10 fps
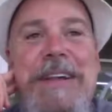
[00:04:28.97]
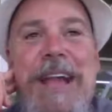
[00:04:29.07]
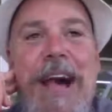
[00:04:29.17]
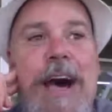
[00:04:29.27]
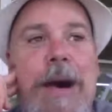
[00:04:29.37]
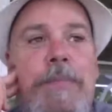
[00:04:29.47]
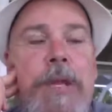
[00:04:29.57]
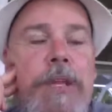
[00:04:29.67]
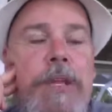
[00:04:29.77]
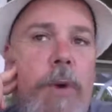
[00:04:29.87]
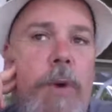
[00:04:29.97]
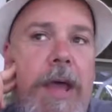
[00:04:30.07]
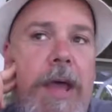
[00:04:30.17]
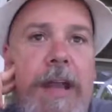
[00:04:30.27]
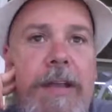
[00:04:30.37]
um, but you know what I
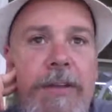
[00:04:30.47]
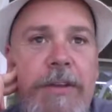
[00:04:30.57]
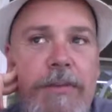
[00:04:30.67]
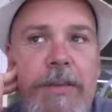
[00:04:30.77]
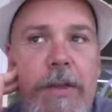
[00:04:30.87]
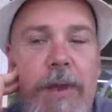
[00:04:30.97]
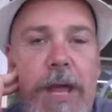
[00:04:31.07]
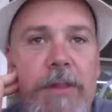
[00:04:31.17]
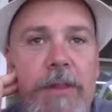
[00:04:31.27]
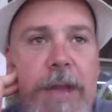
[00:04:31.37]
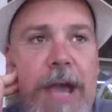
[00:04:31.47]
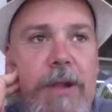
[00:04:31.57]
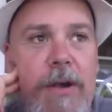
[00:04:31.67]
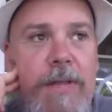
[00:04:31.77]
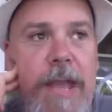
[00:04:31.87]
find interesting when I look back
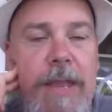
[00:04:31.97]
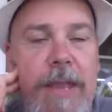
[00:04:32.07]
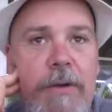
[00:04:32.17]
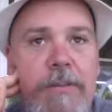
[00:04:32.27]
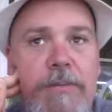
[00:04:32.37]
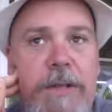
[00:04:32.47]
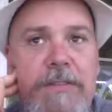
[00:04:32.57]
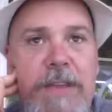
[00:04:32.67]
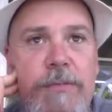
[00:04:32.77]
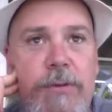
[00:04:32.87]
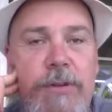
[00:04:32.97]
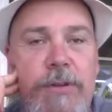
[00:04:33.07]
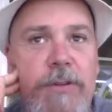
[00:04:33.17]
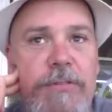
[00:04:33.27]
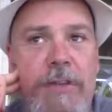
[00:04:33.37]
on that now? It's been several
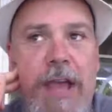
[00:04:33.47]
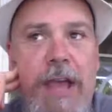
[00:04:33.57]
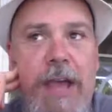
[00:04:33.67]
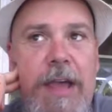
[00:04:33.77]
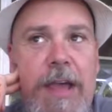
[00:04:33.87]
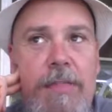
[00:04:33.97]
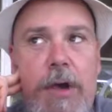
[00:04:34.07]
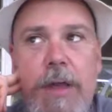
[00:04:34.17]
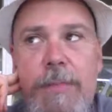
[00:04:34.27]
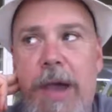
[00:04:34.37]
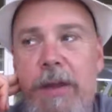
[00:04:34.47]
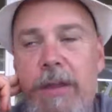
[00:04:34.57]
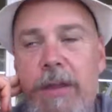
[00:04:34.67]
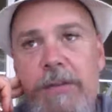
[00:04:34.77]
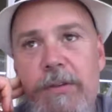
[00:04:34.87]
years, and I, I hadn't thought about it
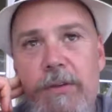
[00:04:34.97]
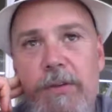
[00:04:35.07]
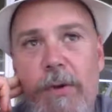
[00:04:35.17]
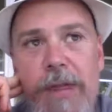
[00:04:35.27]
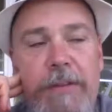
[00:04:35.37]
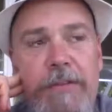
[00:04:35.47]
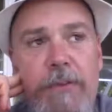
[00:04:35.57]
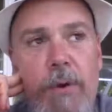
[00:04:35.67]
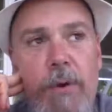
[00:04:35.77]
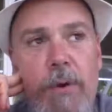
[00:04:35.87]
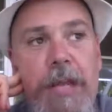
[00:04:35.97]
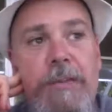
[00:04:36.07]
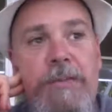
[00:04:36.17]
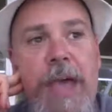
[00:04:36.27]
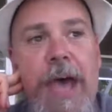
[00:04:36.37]
until you told that story. Is
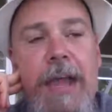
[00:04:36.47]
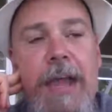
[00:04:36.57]
that